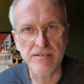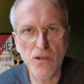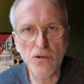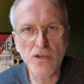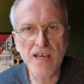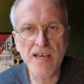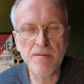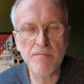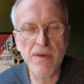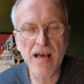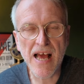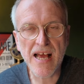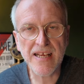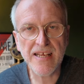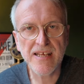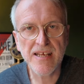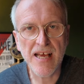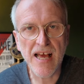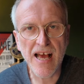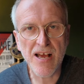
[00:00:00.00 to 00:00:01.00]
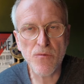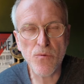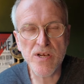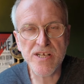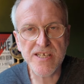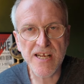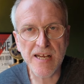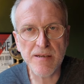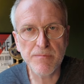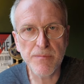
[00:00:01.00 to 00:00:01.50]
Looking back, I
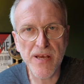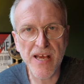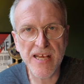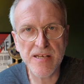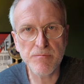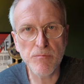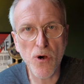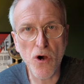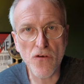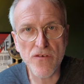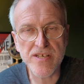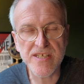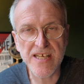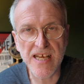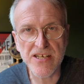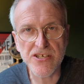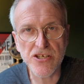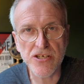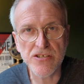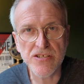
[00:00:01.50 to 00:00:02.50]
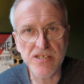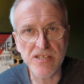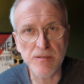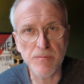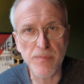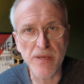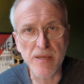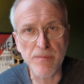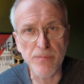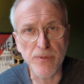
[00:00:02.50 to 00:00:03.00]
wish I'd paid more attention to the
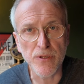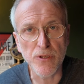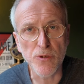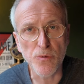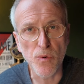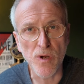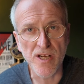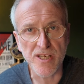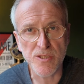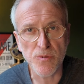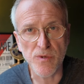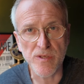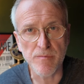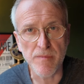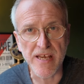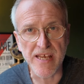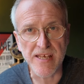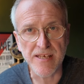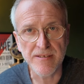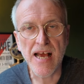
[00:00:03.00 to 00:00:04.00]
people who worked with me